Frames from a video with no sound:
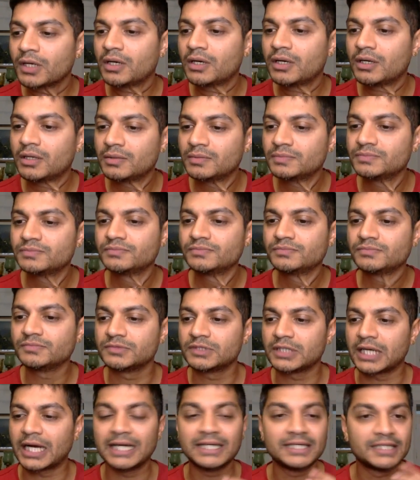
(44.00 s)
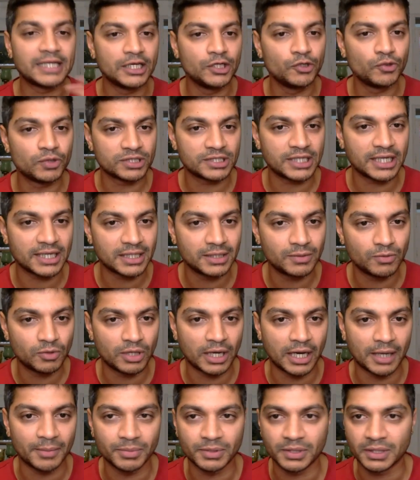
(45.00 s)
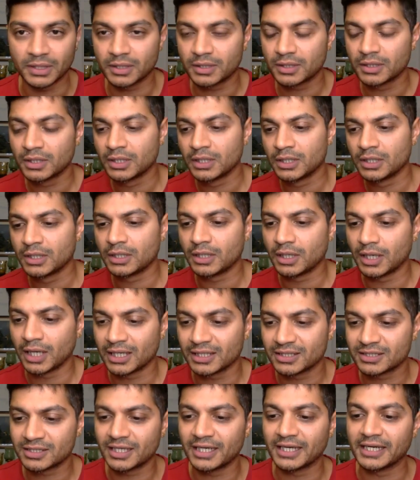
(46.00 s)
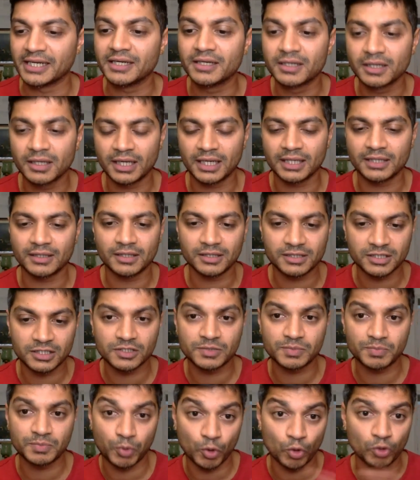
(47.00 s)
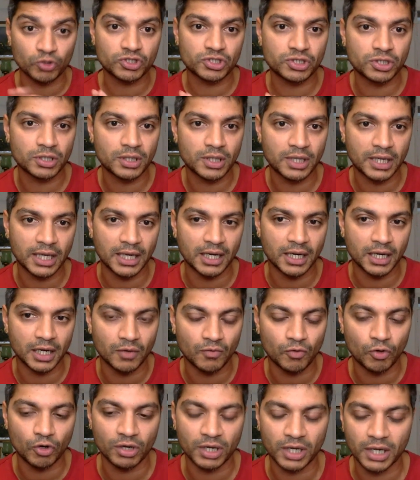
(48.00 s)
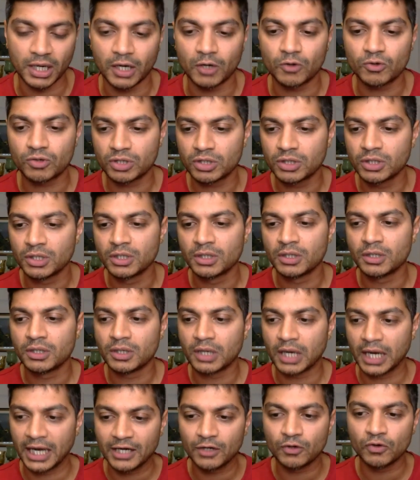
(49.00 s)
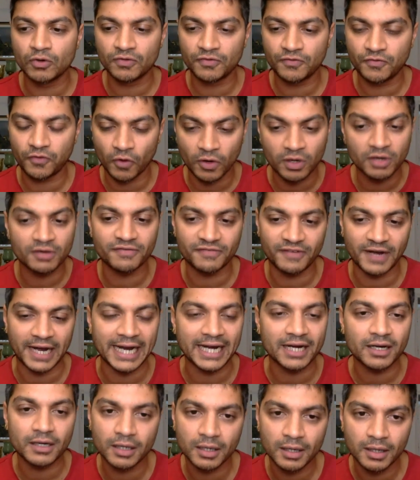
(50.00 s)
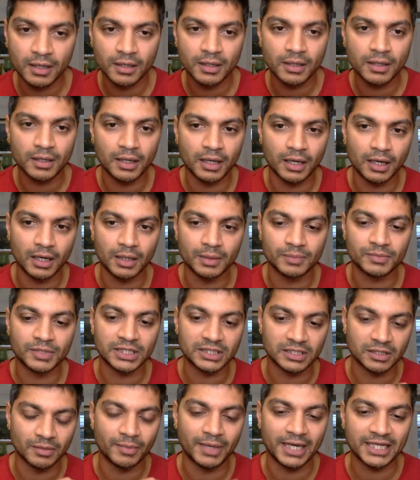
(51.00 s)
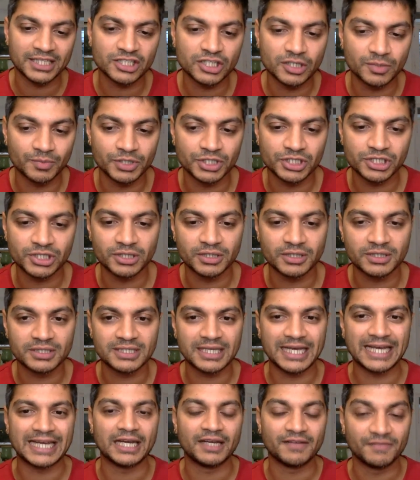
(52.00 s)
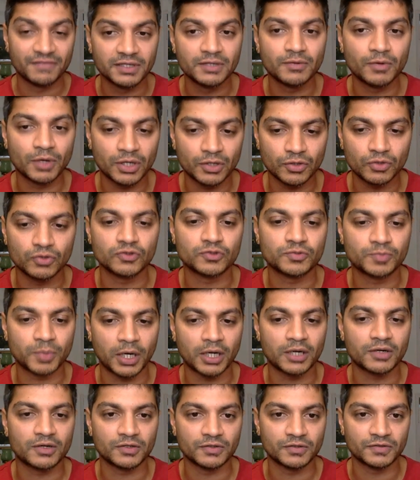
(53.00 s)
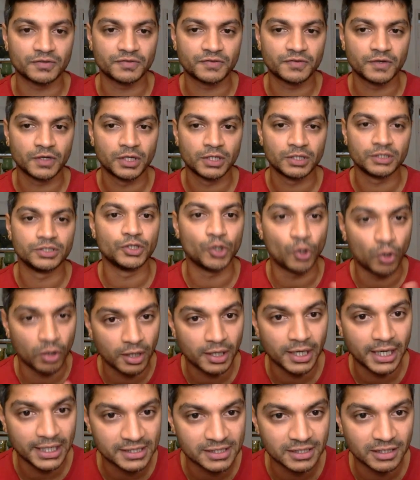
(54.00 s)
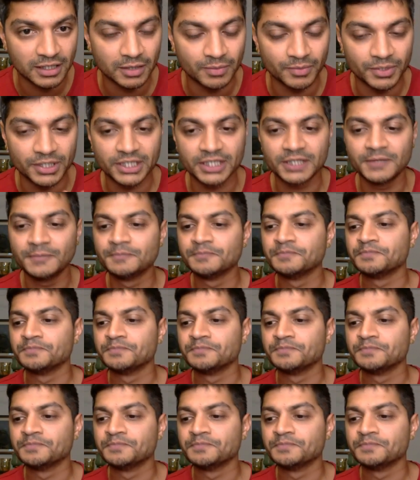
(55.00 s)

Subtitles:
I'll tell you exactly what happened last night, and this is post Kerala walking out. I know for a fact that the match commissioners and everyone who's part of the organizing committee,